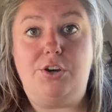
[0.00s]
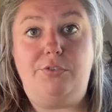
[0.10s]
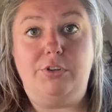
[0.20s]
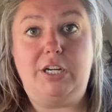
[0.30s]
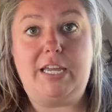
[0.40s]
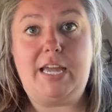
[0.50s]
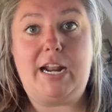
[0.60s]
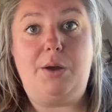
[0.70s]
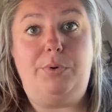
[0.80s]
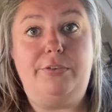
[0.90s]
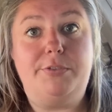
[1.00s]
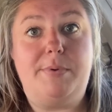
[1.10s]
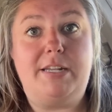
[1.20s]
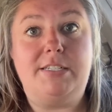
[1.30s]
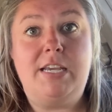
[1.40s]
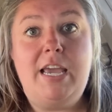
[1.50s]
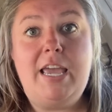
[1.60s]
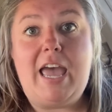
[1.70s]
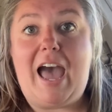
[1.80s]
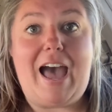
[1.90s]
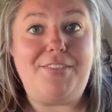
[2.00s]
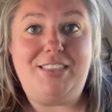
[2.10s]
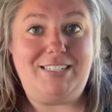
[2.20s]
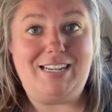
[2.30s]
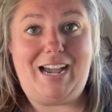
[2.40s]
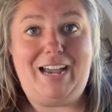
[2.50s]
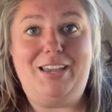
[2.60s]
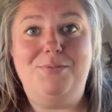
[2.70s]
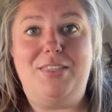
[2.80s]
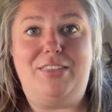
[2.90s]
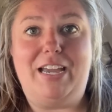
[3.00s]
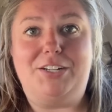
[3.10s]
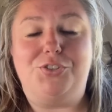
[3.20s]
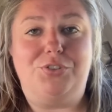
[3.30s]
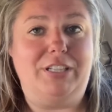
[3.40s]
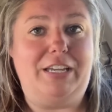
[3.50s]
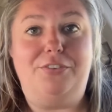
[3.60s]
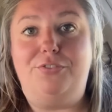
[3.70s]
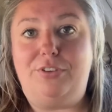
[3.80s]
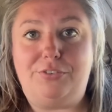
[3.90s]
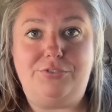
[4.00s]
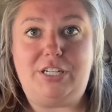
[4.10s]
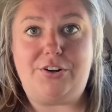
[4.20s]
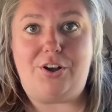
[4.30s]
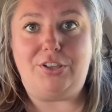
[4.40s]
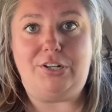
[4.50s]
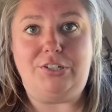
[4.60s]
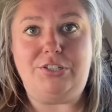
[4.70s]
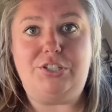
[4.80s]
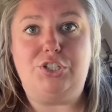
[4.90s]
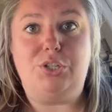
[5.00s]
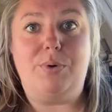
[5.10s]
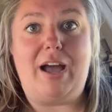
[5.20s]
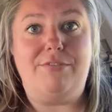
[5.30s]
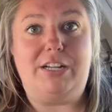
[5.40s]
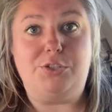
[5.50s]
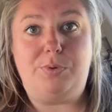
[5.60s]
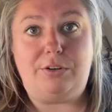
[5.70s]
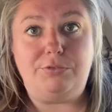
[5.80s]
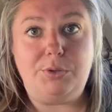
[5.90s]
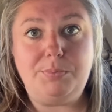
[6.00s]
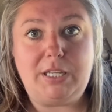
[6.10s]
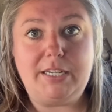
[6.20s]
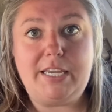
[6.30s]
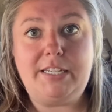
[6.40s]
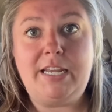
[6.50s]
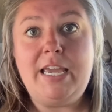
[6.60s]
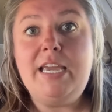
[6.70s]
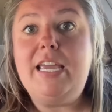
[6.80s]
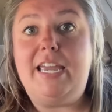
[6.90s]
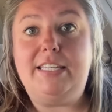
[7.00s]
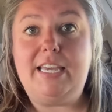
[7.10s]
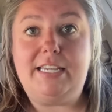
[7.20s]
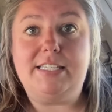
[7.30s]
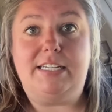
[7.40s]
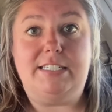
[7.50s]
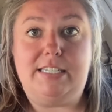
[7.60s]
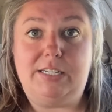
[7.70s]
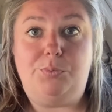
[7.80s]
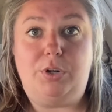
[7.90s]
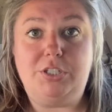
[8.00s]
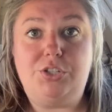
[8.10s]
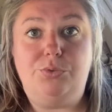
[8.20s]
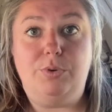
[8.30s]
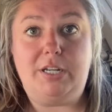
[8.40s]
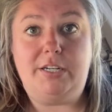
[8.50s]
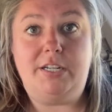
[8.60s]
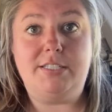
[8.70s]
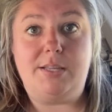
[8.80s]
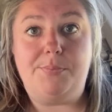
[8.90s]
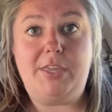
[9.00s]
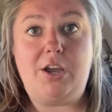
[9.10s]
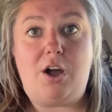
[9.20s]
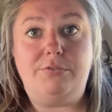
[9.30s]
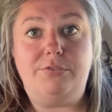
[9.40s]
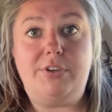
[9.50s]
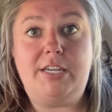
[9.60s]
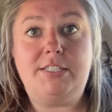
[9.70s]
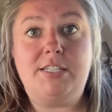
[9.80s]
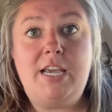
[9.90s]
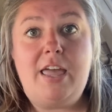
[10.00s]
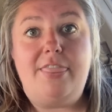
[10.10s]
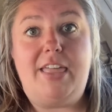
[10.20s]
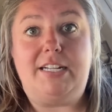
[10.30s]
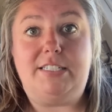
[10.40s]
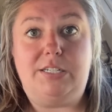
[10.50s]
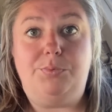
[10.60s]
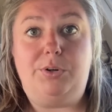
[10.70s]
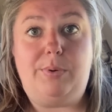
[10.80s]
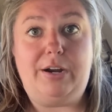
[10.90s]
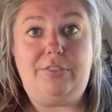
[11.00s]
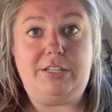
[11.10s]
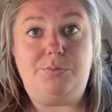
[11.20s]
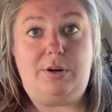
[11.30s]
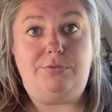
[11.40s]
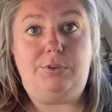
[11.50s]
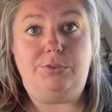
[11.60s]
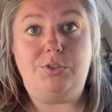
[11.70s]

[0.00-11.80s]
over again, I would have spent at the time the extra like $50 to have that 12-volt plug in case I did want to run something off of it that did require that 12-volt